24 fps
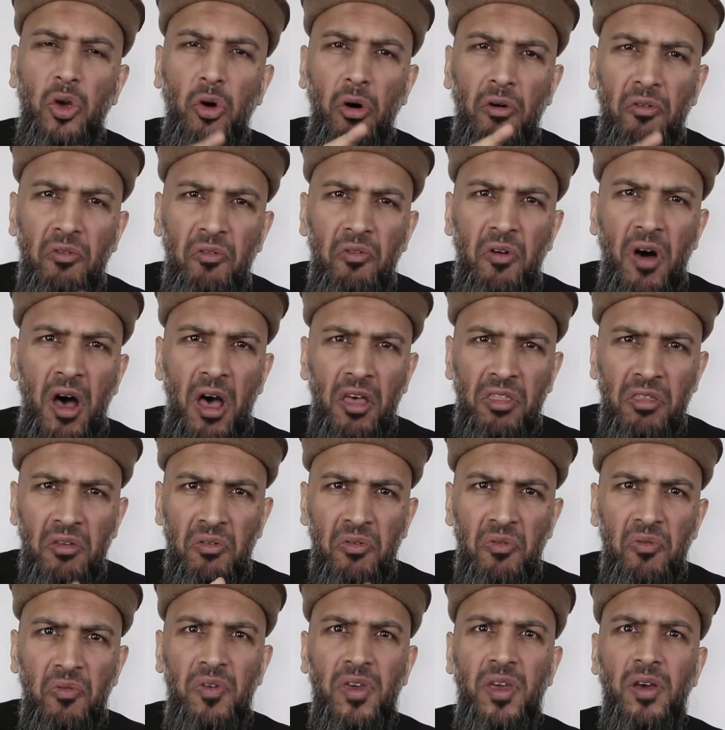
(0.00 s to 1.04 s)
your father
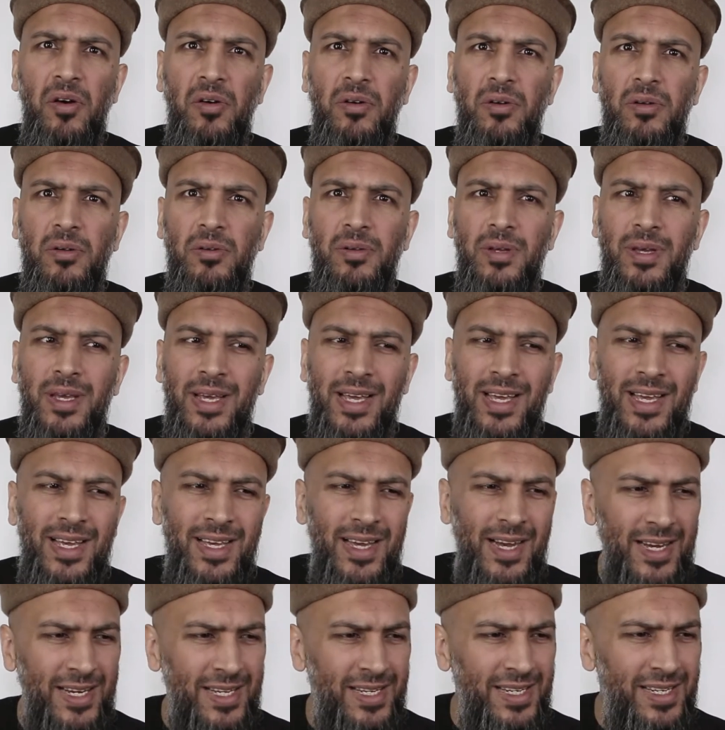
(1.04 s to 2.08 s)
feel
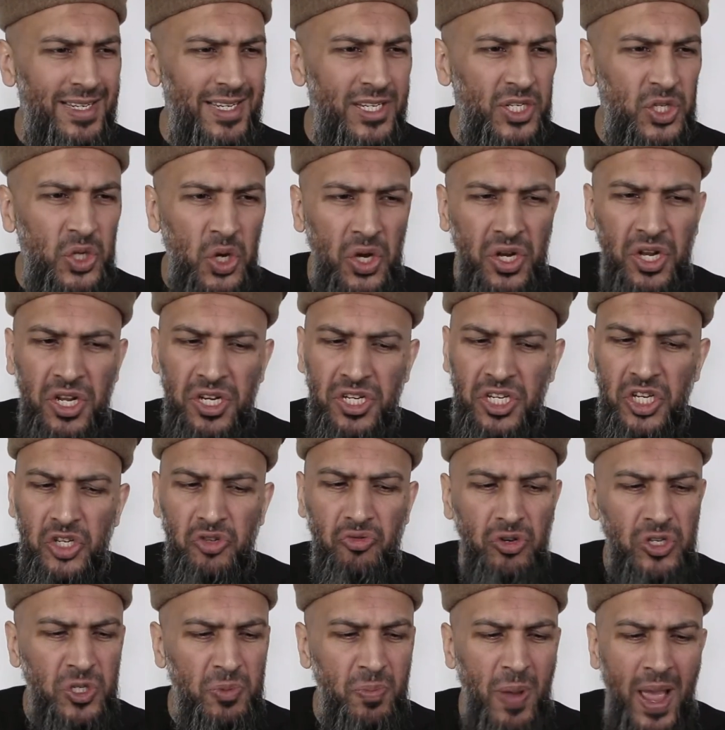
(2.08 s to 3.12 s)
dishonored,
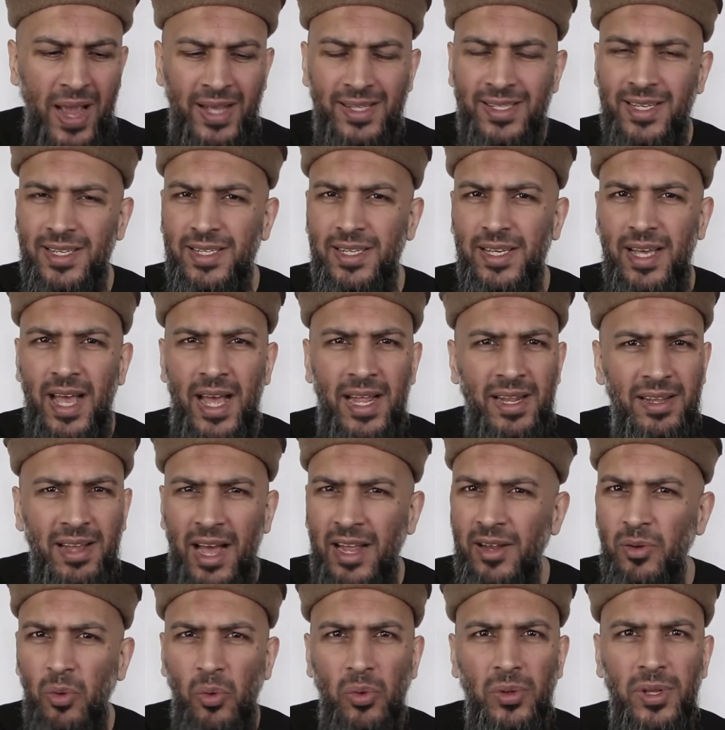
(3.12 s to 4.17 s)
disrespected,
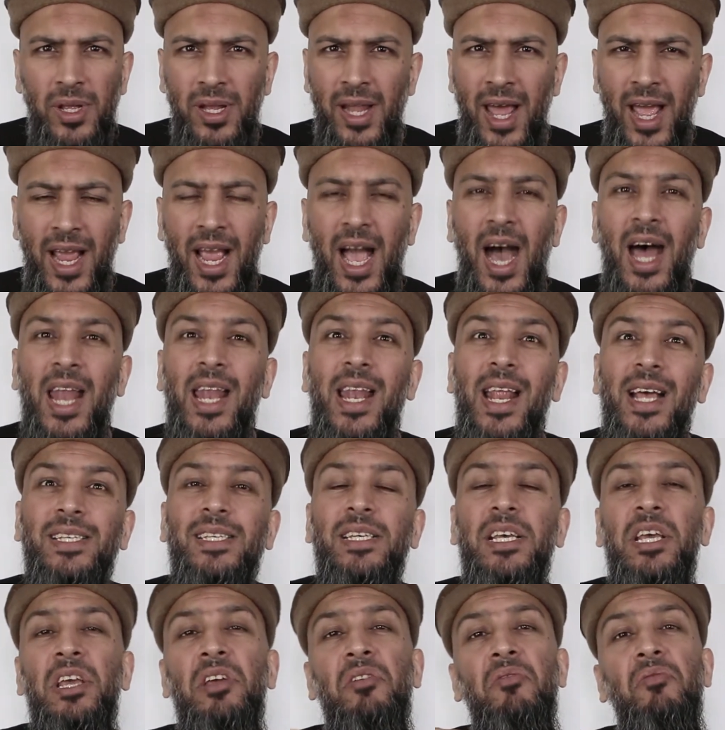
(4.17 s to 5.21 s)
and all the like, unless
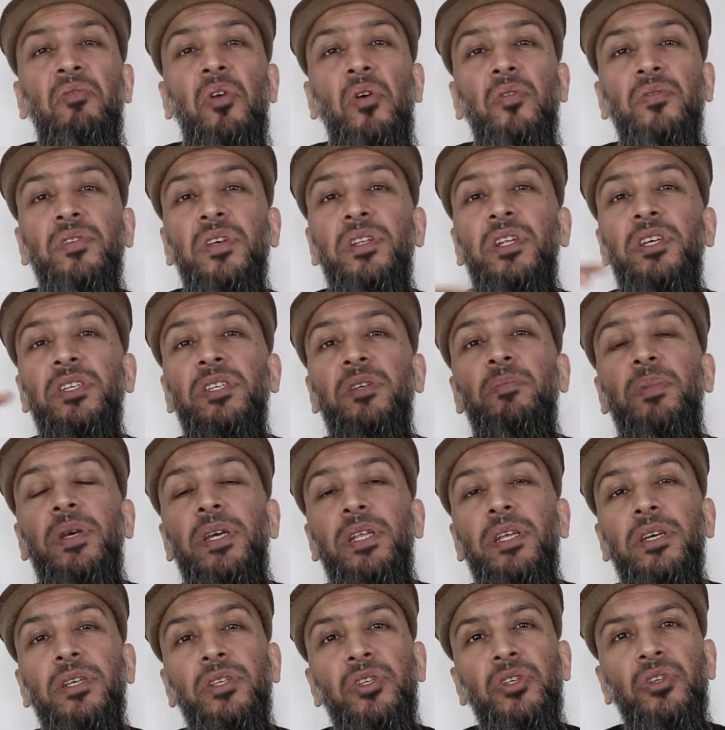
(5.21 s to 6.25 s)
it involves a
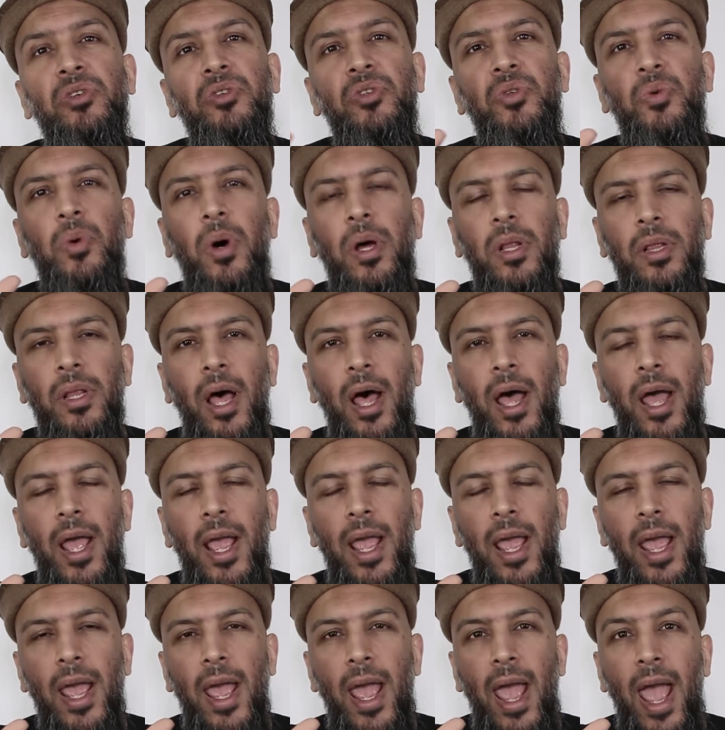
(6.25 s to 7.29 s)
disobedience to Allah.
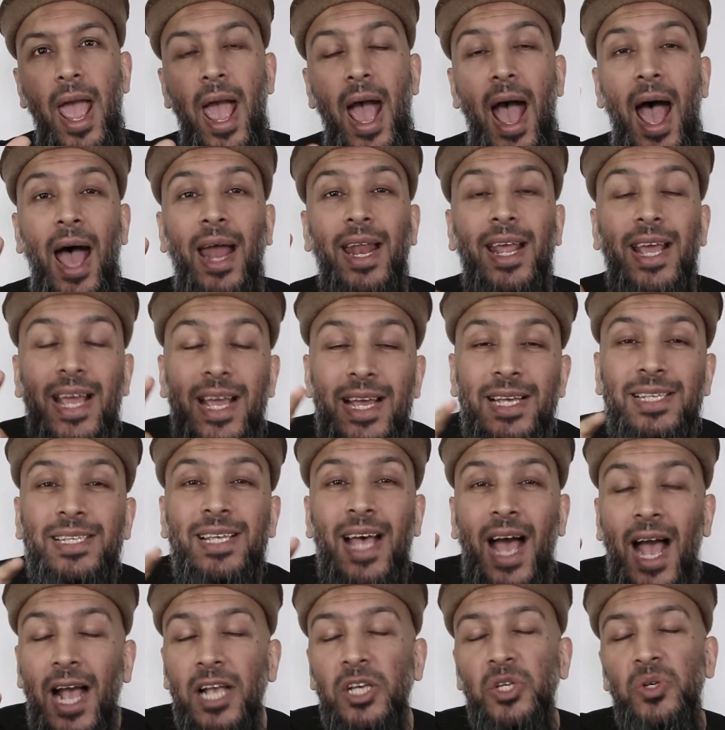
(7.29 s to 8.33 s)
And it is
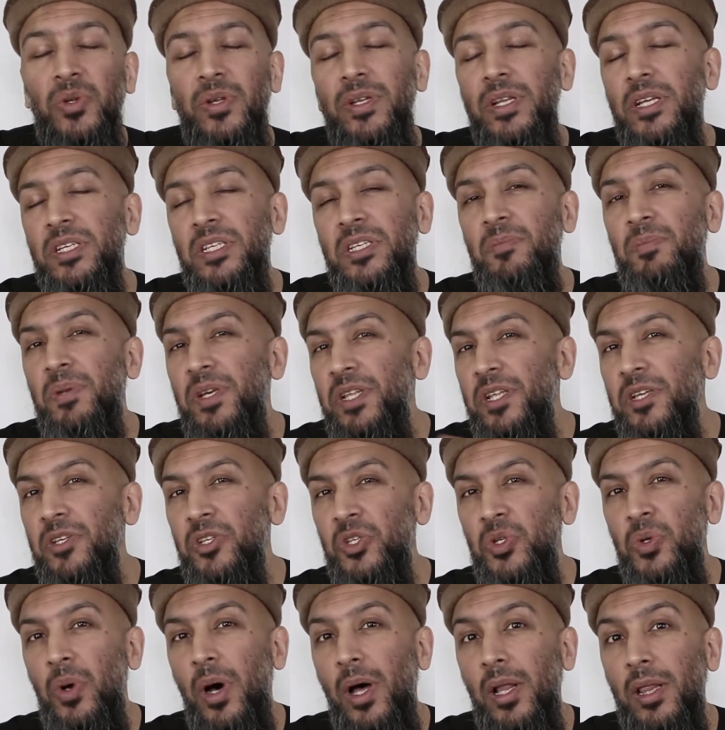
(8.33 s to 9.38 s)
actually disobedience
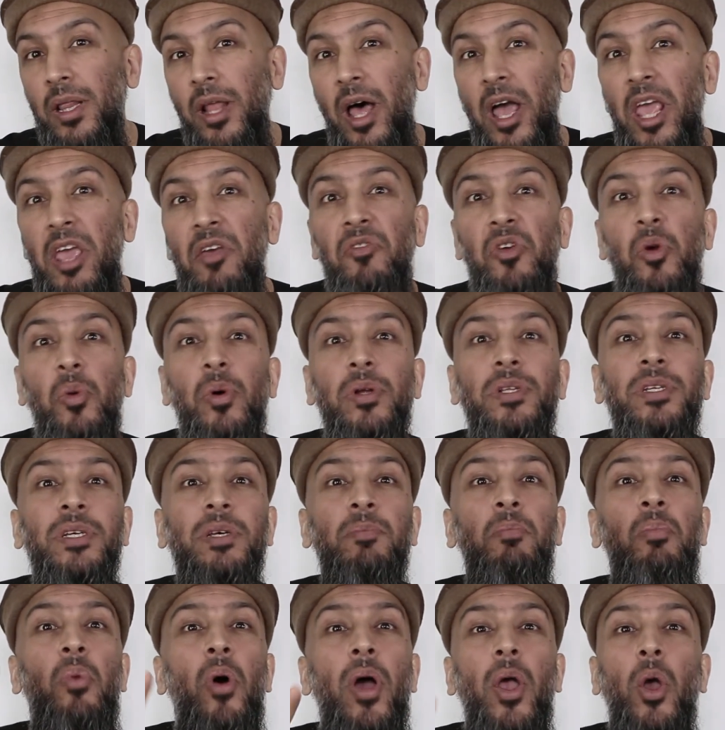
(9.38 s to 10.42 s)
to Allah if you were to
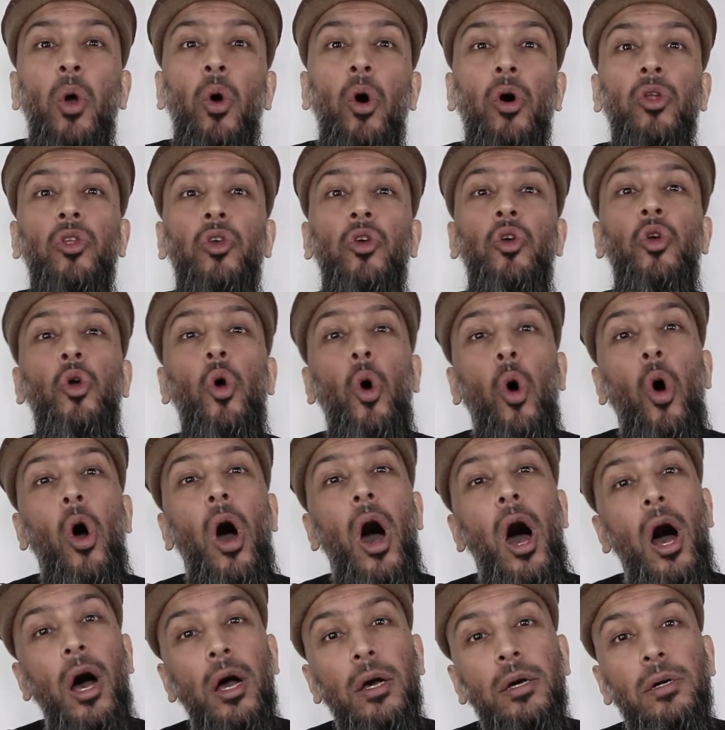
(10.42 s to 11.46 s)
boycott your
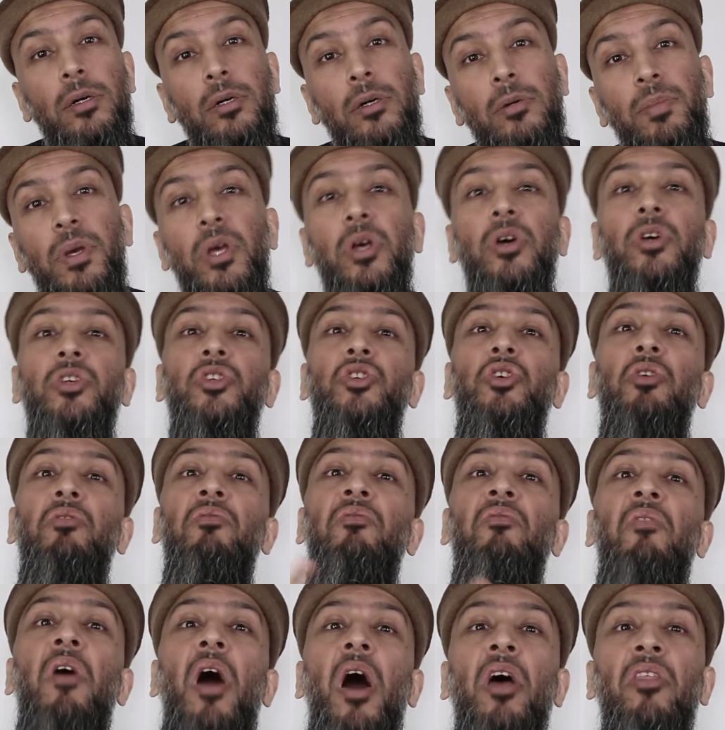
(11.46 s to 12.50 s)
uncle because your
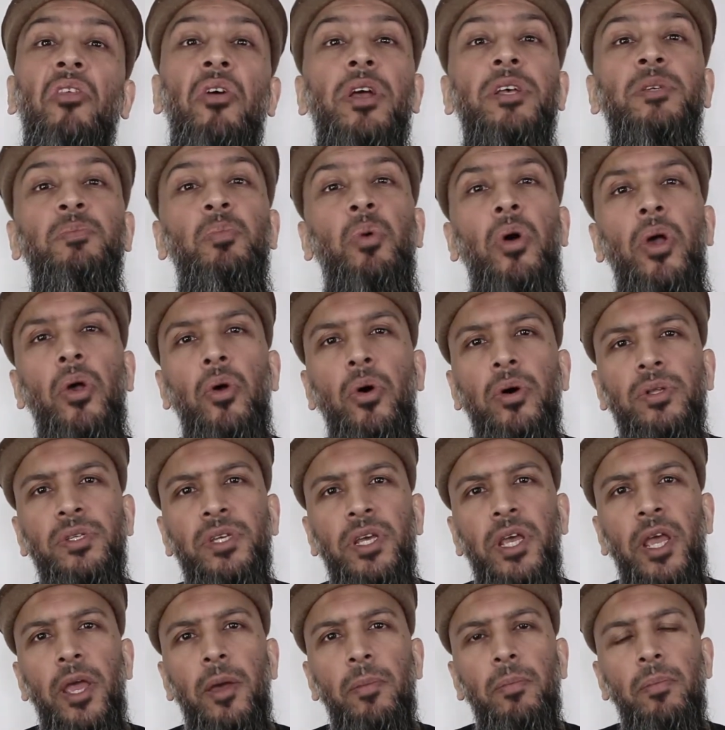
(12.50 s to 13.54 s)
father is
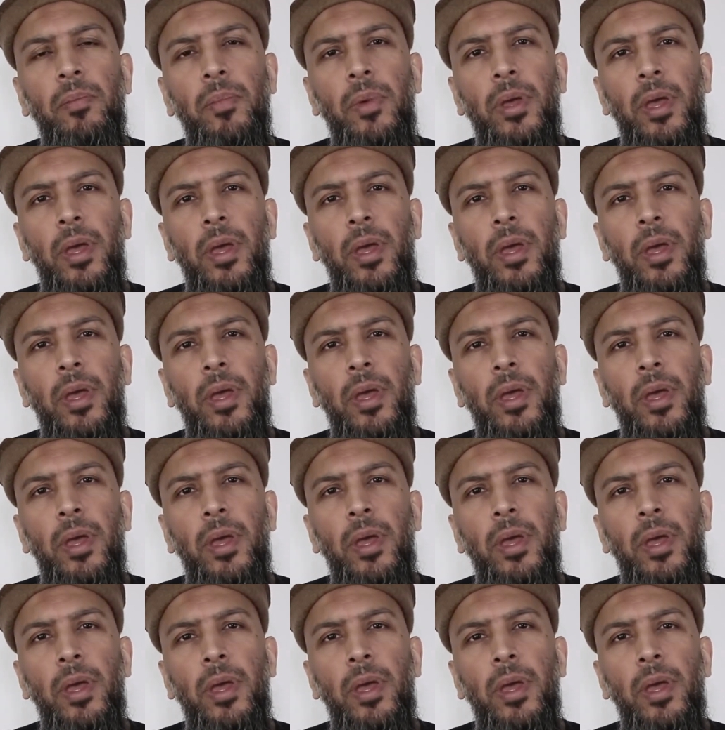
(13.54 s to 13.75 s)
boycotting him.